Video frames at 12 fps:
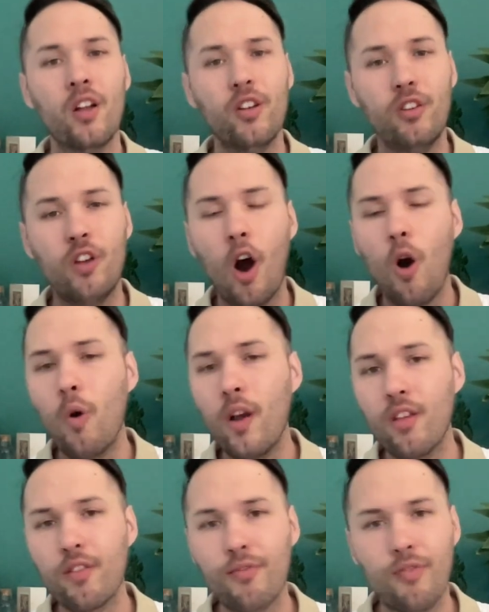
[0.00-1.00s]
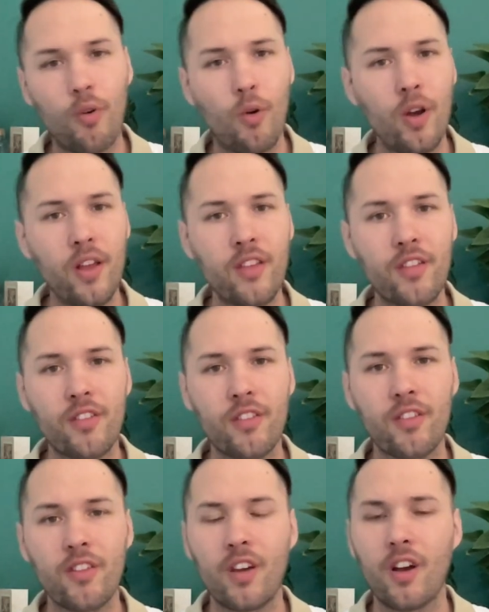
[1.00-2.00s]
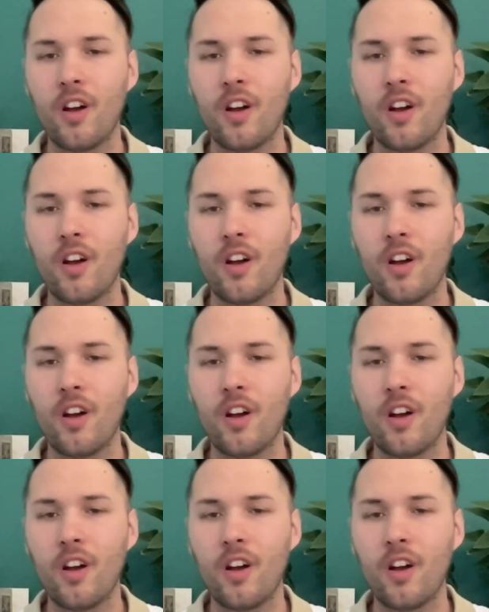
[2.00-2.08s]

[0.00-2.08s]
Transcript: know his voice,